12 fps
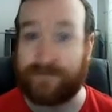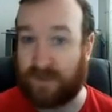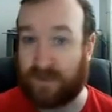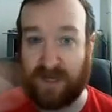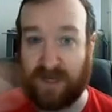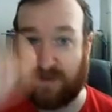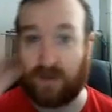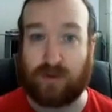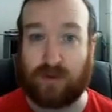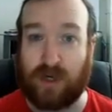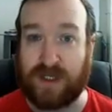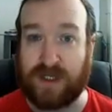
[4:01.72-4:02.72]
give a little
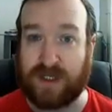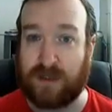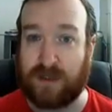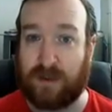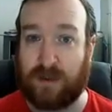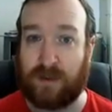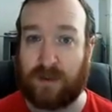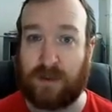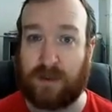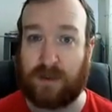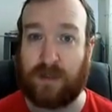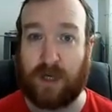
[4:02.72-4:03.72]
cross,
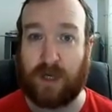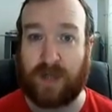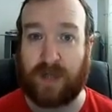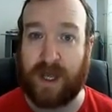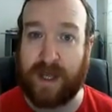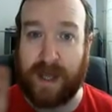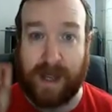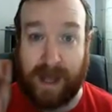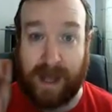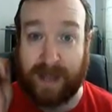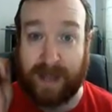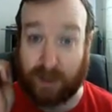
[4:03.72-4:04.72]
okay,
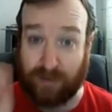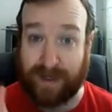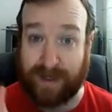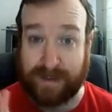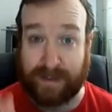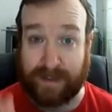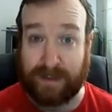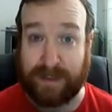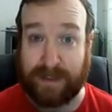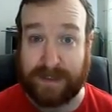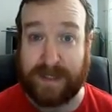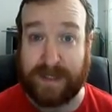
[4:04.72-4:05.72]
and correct it
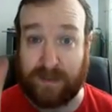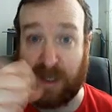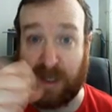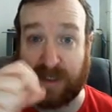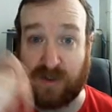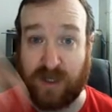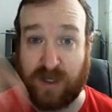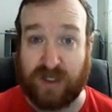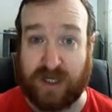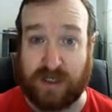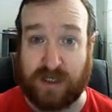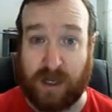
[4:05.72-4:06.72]
and say the particles don't
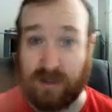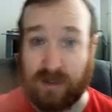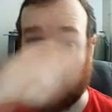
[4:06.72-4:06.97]
change size.